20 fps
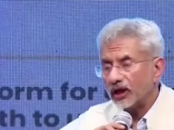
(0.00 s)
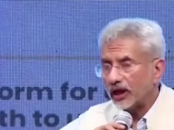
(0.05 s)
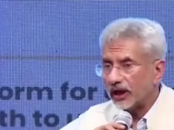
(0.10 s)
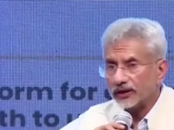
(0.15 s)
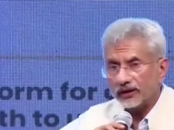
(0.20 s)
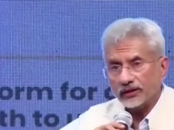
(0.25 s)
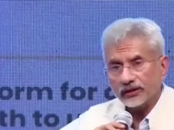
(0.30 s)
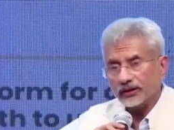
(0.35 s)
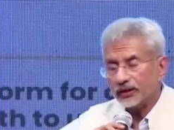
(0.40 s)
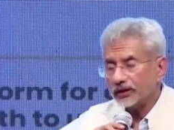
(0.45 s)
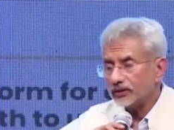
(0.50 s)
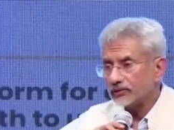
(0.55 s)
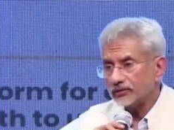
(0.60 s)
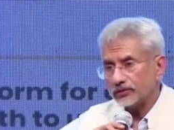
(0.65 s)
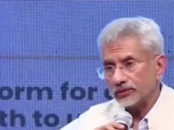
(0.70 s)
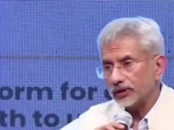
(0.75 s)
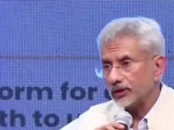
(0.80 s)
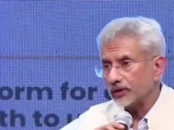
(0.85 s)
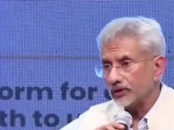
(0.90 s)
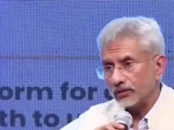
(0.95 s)
But I can tell
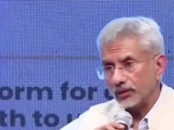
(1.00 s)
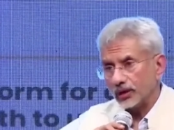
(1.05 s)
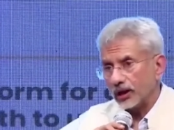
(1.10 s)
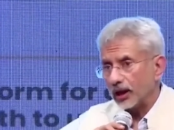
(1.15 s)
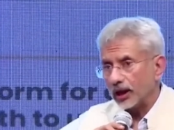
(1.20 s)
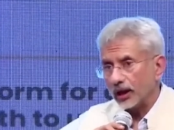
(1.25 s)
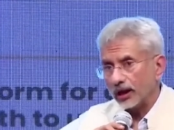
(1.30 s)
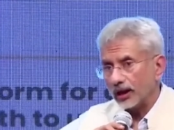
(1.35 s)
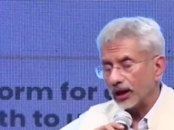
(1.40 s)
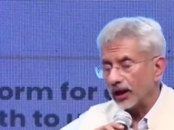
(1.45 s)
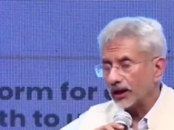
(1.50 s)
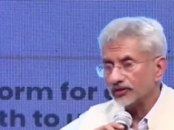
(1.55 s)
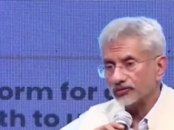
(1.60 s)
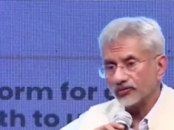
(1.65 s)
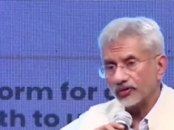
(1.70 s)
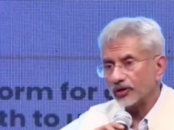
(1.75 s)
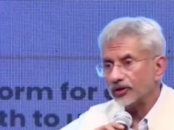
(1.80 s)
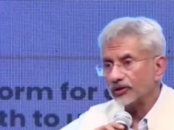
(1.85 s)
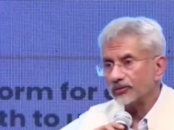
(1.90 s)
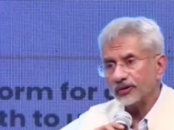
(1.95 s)
you, you know,
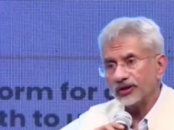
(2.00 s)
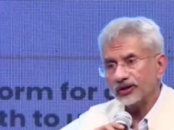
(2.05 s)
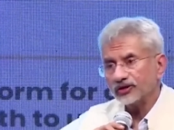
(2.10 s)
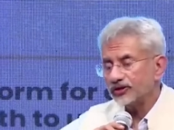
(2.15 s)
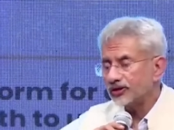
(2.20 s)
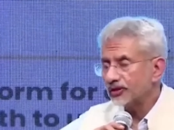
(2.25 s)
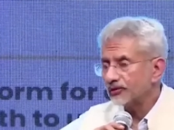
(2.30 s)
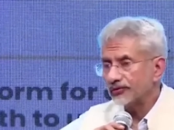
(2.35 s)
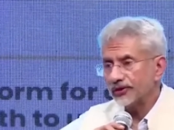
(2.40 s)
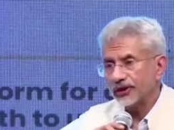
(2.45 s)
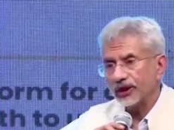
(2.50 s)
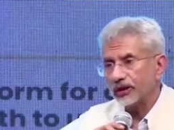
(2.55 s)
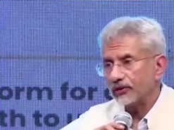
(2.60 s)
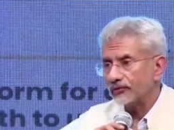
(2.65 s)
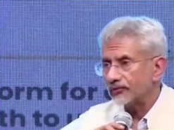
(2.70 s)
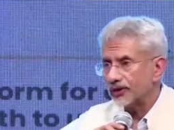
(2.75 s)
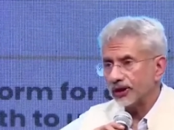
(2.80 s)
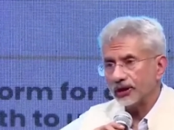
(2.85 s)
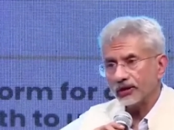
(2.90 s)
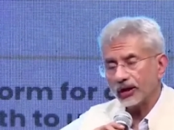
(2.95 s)
as foreign minister, we
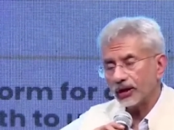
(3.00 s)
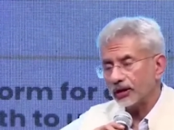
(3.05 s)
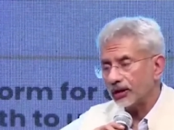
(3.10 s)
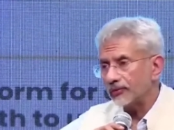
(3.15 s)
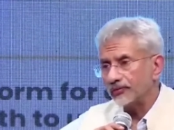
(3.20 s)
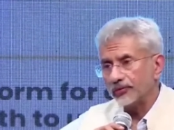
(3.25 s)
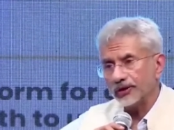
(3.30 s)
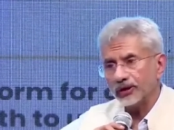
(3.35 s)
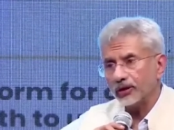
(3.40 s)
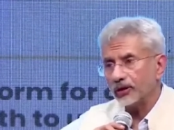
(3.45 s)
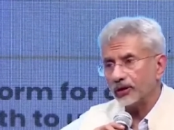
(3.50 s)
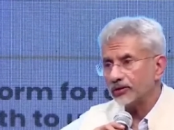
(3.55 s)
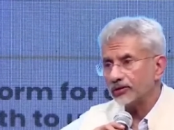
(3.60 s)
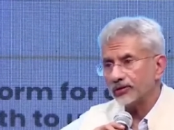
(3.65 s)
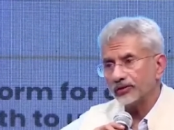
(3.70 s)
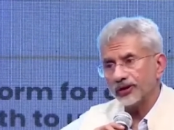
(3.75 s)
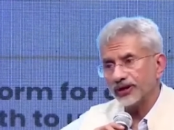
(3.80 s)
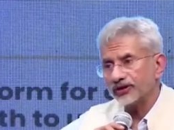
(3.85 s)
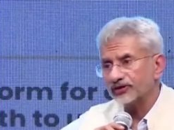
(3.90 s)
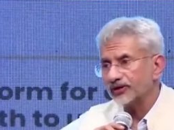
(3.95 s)
are, we are, not, we are
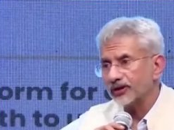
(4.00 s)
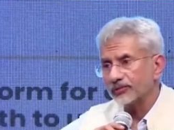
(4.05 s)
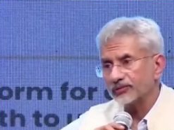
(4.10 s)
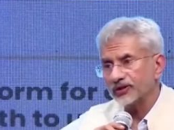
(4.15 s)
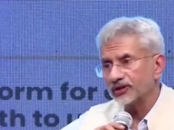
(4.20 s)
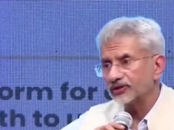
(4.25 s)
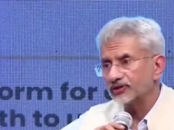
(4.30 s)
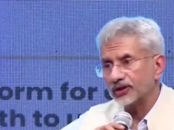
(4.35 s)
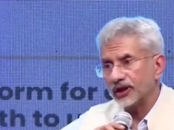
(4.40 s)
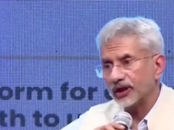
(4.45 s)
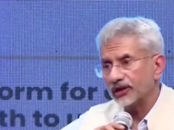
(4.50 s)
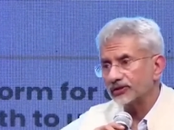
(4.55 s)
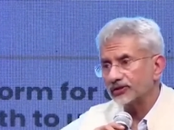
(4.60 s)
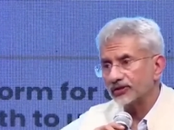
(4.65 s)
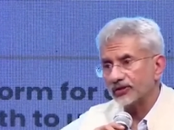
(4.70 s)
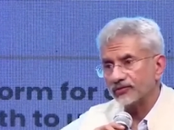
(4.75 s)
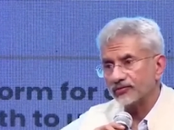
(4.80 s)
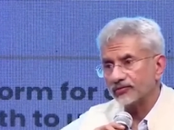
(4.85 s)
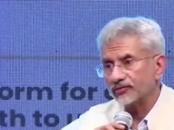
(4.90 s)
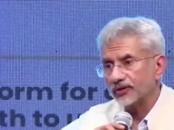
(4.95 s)
not going to accept these
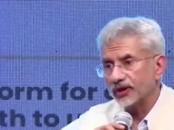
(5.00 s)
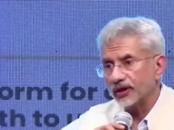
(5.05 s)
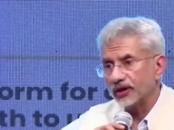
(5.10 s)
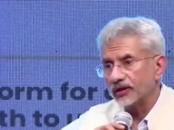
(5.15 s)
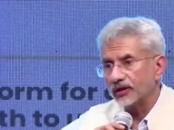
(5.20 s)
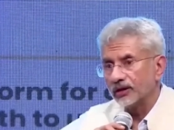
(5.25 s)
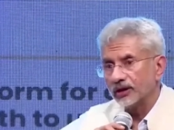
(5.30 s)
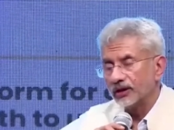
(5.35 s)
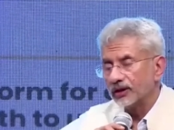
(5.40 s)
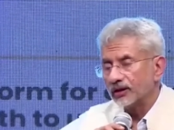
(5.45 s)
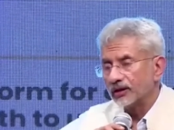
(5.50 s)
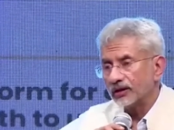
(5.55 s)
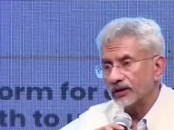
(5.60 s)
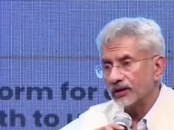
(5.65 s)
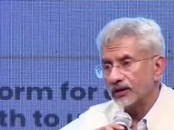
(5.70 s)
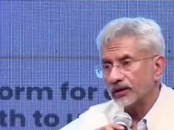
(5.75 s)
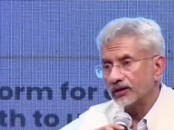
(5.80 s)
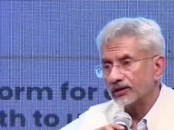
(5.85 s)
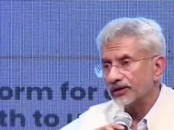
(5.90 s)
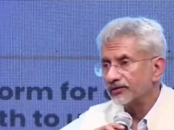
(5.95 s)
kinds of uh,
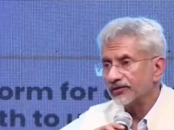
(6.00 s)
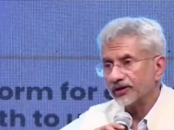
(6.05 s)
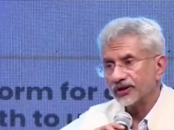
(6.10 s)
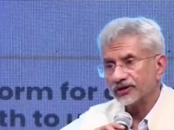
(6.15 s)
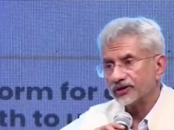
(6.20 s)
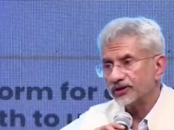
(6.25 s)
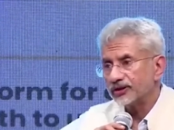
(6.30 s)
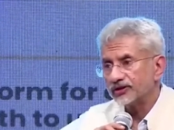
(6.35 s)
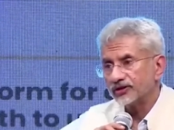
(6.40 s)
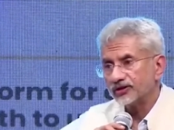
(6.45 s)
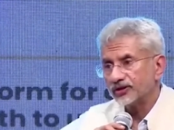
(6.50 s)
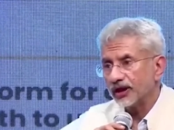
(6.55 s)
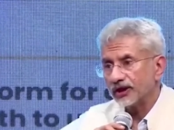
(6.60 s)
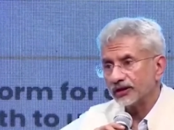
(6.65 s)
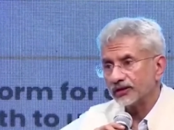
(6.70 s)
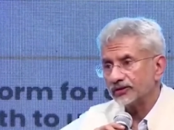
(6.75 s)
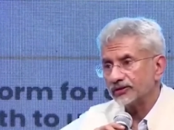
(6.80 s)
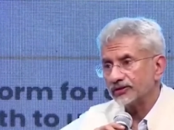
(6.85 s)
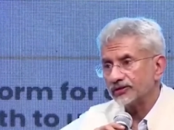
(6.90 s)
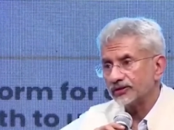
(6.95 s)
uh, differential
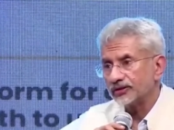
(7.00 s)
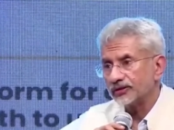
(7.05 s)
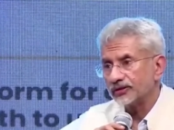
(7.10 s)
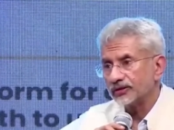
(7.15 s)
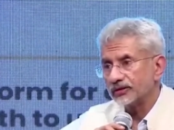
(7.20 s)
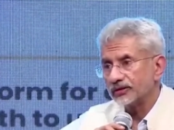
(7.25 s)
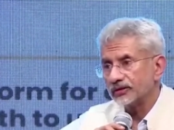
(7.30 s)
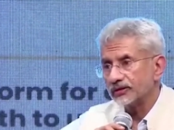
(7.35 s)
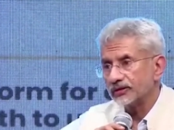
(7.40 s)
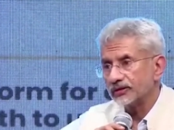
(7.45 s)
standards.